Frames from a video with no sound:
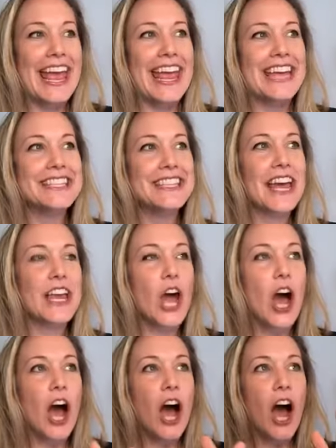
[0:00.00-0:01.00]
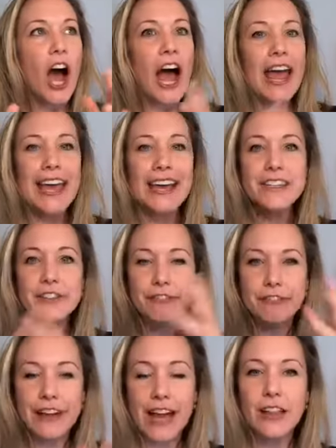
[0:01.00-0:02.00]
is that I had
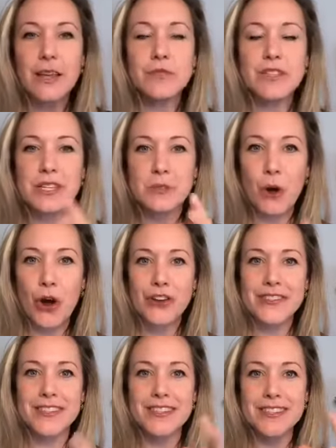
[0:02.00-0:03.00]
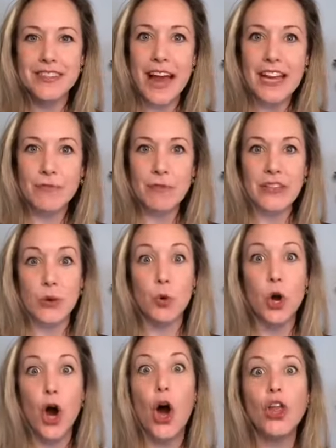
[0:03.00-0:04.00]
developed these parts inside of me that
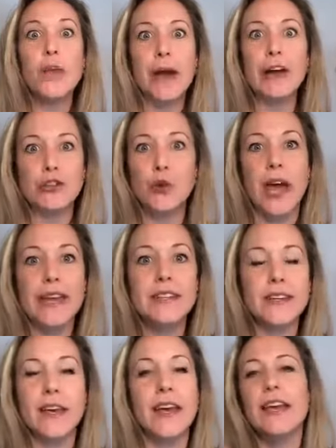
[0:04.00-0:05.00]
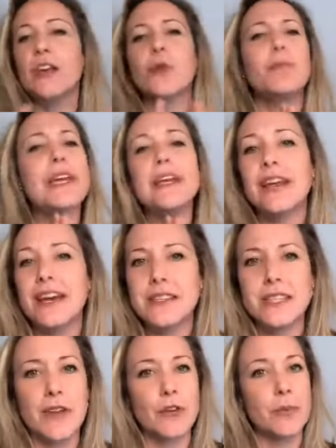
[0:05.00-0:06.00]
were all about trying to, you know, being nice
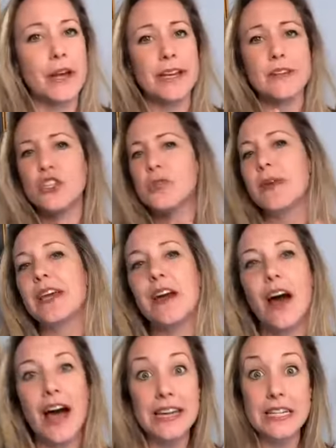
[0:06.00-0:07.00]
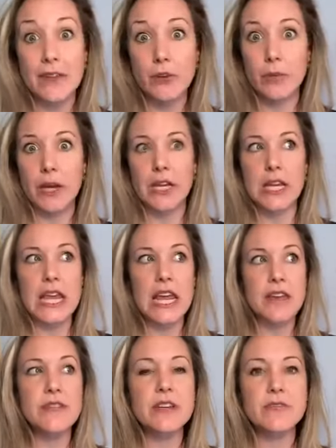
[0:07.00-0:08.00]
to everybody and just being kind to everybody,
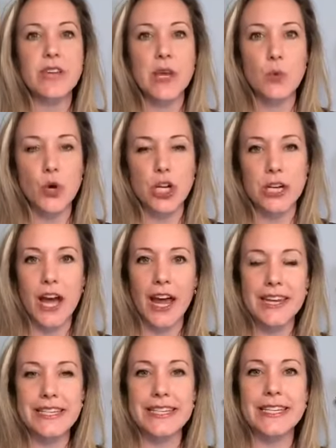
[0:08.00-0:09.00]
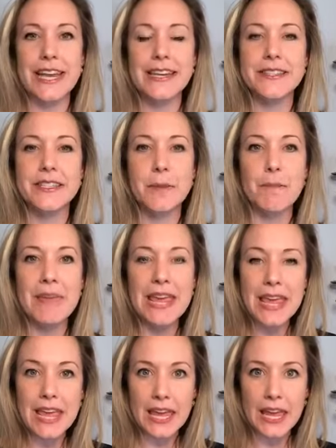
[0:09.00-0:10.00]
even if they weren't kind and nice to
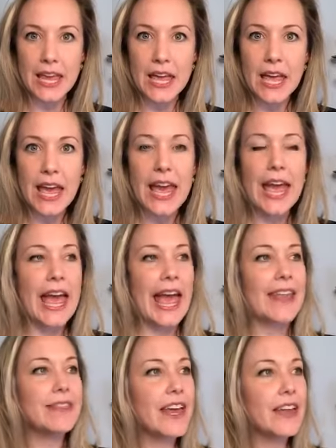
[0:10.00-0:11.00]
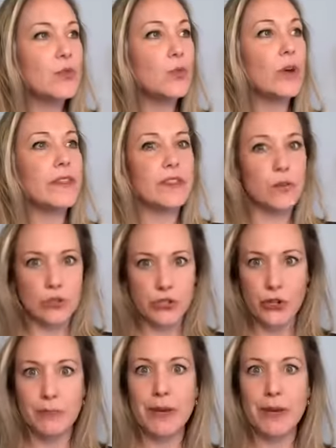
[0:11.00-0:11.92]
me. And then when there were certain